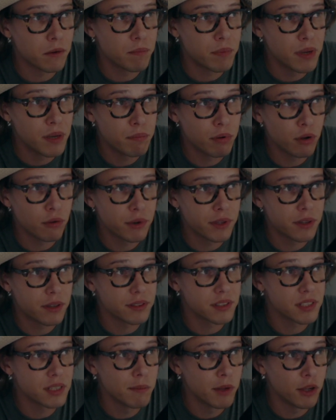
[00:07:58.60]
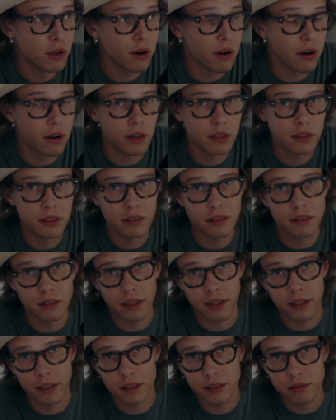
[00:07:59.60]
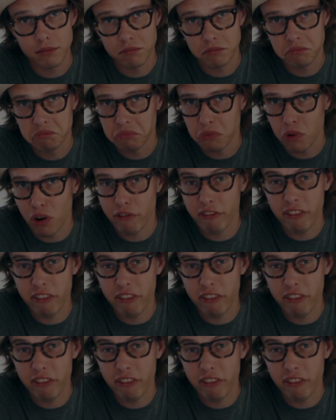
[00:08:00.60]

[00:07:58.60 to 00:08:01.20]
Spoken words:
people with a similar, like more